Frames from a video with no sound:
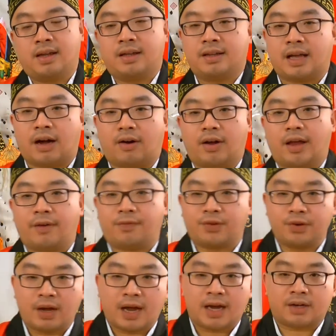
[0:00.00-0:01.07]
Now, if
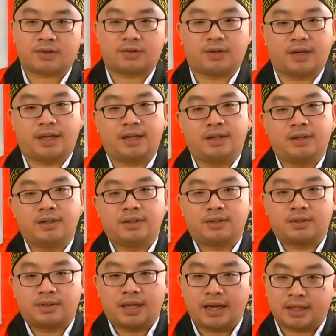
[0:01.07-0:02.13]
you actually
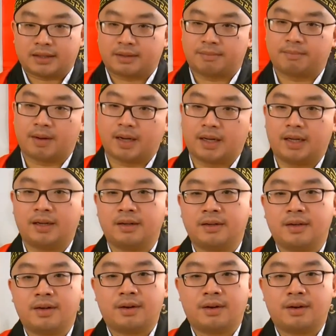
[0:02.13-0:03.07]
take the money,